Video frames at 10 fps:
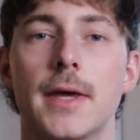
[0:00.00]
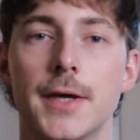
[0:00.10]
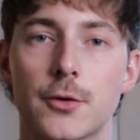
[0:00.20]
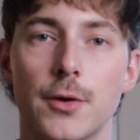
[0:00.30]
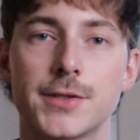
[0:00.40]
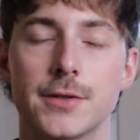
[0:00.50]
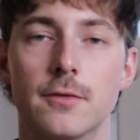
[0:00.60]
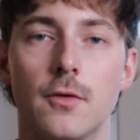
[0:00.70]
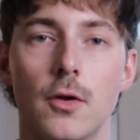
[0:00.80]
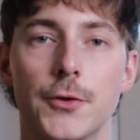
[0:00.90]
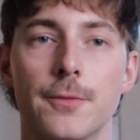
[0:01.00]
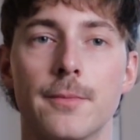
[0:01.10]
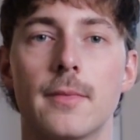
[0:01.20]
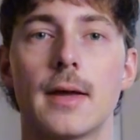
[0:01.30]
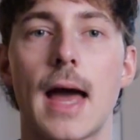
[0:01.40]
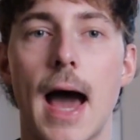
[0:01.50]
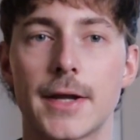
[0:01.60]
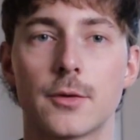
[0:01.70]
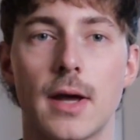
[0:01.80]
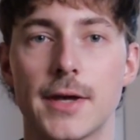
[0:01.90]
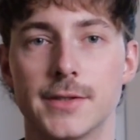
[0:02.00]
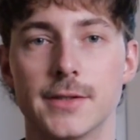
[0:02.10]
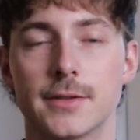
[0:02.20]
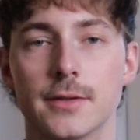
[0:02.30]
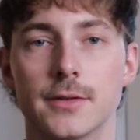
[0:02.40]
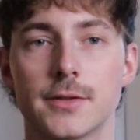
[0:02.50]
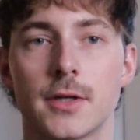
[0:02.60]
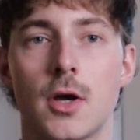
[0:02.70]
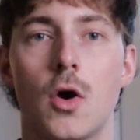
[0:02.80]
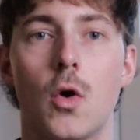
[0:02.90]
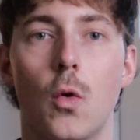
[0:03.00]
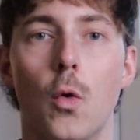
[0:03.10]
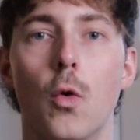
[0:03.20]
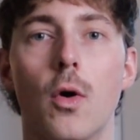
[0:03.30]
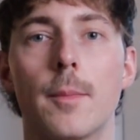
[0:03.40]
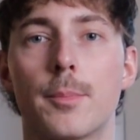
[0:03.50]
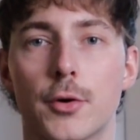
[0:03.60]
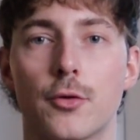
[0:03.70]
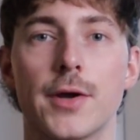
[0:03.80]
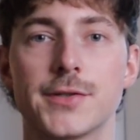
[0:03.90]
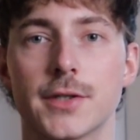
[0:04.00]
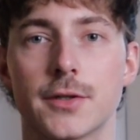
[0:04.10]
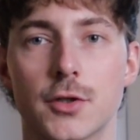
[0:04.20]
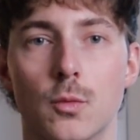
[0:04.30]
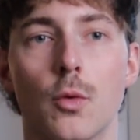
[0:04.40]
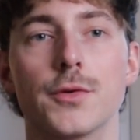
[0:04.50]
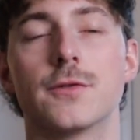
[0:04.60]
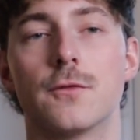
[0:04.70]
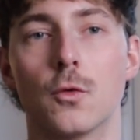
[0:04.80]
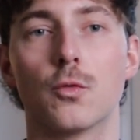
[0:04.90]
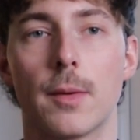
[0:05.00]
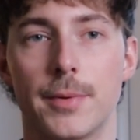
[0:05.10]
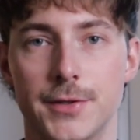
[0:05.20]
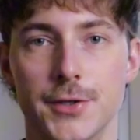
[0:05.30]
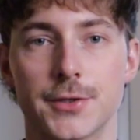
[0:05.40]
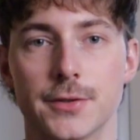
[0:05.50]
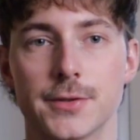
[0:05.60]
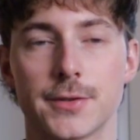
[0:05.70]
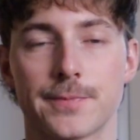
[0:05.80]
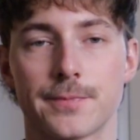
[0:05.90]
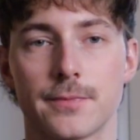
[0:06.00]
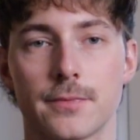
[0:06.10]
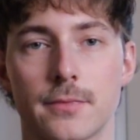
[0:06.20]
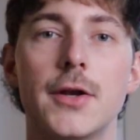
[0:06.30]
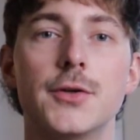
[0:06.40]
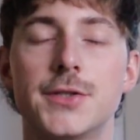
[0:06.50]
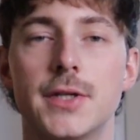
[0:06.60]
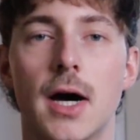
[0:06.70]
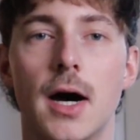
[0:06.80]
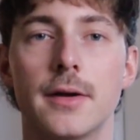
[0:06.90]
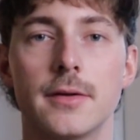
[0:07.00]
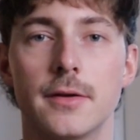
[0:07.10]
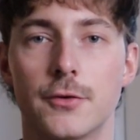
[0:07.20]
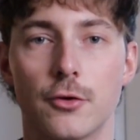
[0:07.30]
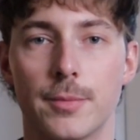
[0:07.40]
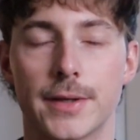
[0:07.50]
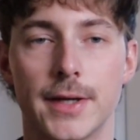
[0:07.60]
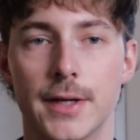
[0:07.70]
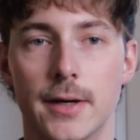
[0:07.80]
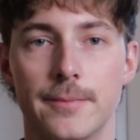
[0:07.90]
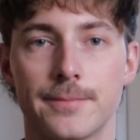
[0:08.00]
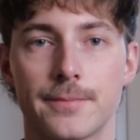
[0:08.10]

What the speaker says: increasing the volume, adding assistance, or progressing towards full repetitions. How do you start if you're a beginner?